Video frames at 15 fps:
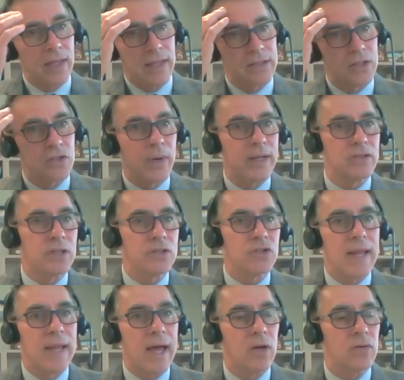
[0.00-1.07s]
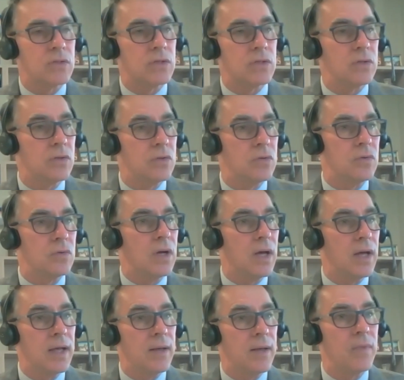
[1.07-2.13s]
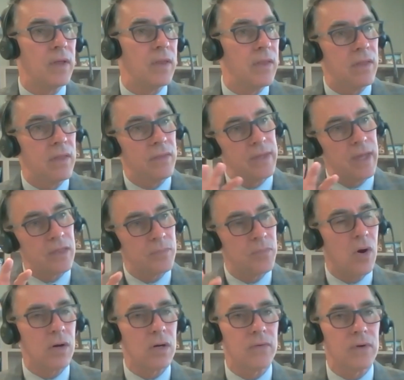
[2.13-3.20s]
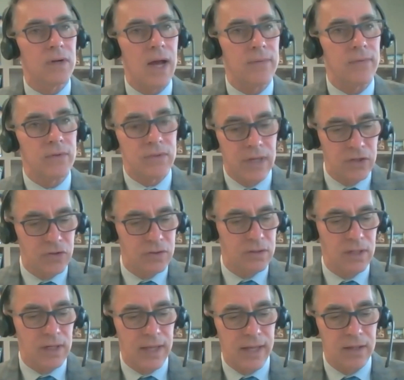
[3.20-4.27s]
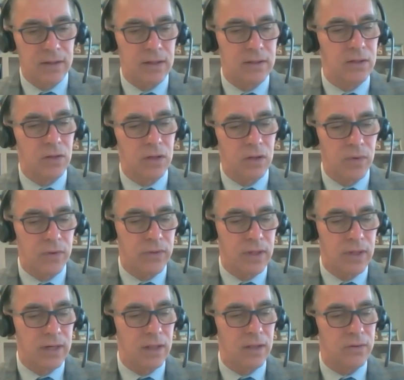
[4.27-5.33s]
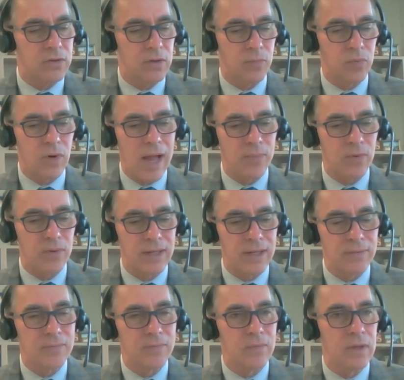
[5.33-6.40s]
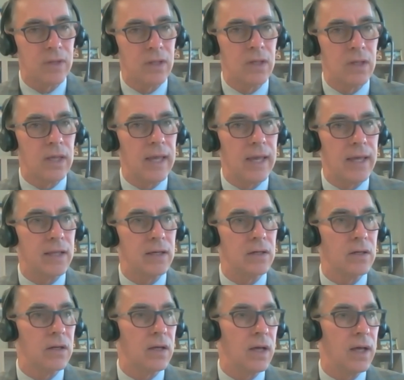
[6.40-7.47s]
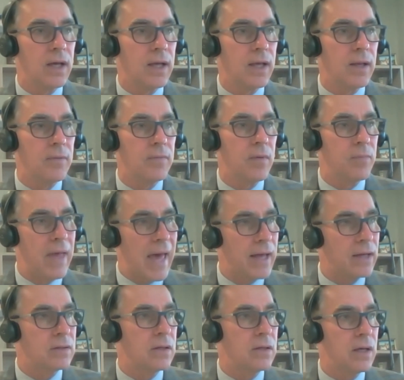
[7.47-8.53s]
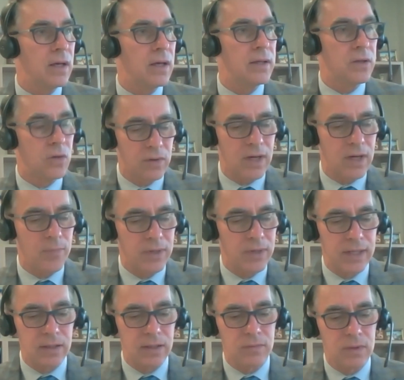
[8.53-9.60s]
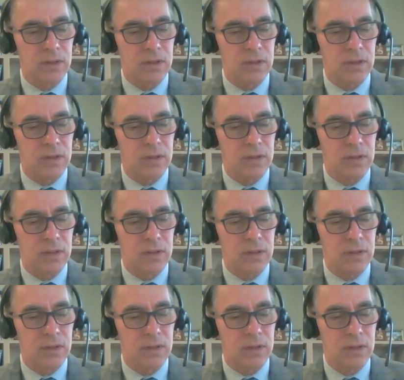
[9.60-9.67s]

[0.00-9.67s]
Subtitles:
I'd like to transition now to the other part of our conversation today, dealing with intellectual property. And Matt, your company